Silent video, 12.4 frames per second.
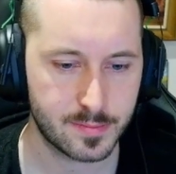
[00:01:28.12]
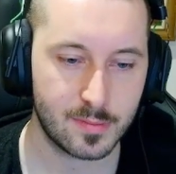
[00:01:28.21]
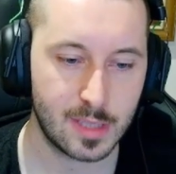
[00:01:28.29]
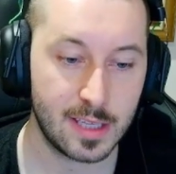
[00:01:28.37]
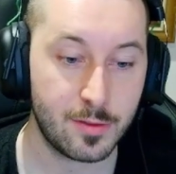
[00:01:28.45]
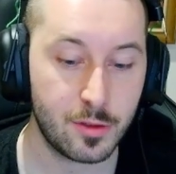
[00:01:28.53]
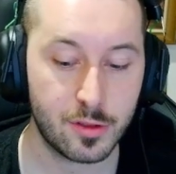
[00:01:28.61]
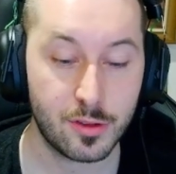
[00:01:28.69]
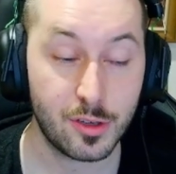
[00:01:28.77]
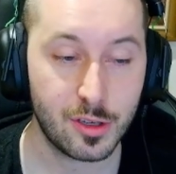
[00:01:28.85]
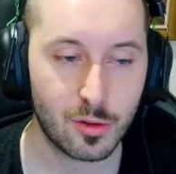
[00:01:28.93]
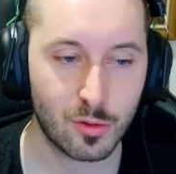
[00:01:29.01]
If you
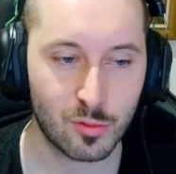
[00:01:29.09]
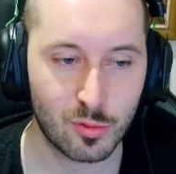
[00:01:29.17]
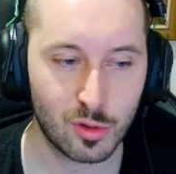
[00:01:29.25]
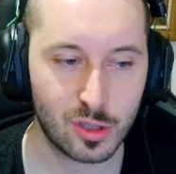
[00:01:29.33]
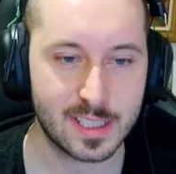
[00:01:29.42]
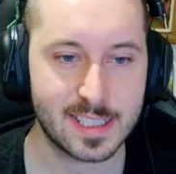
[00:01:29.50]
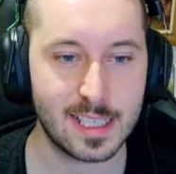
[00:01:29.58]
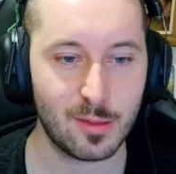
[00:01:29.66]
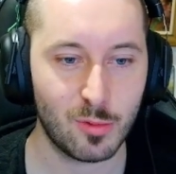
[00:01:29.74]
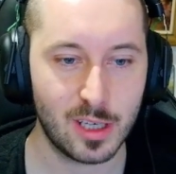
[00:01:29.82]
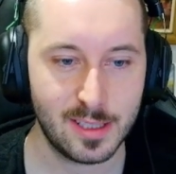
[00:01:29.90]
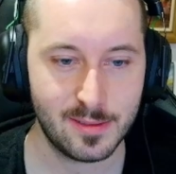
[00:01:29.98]
thought rook
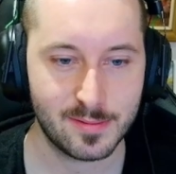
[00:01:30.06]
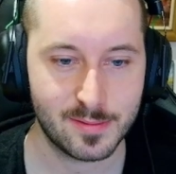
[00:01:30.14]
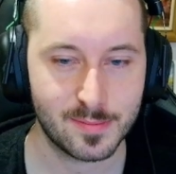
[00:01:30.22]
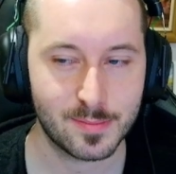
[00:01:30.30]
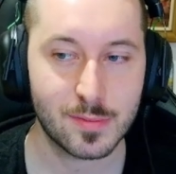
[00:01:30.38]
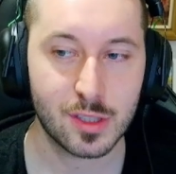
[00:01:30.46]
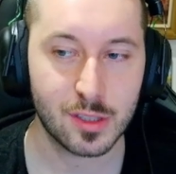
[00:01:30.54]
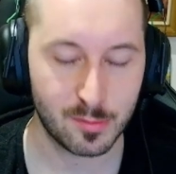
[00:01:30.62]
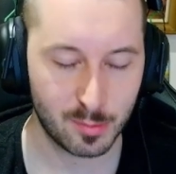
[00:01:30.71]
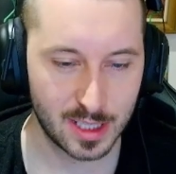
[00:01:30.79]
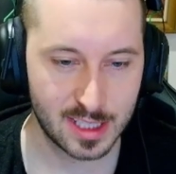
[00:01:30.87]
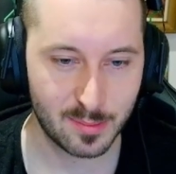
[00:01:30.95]
c1, you've
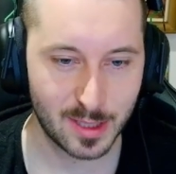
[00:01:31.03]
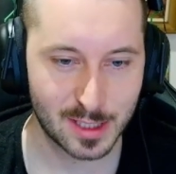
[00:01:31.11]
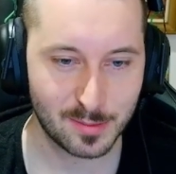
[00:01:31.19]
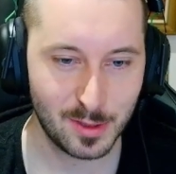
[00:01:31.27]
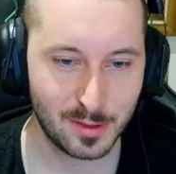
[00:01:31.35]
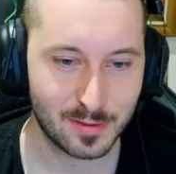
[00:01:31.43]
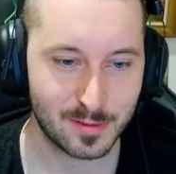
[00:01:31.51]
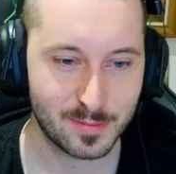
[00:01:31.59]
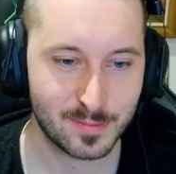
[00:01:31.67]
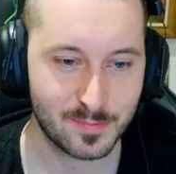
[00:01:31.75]
played the best move.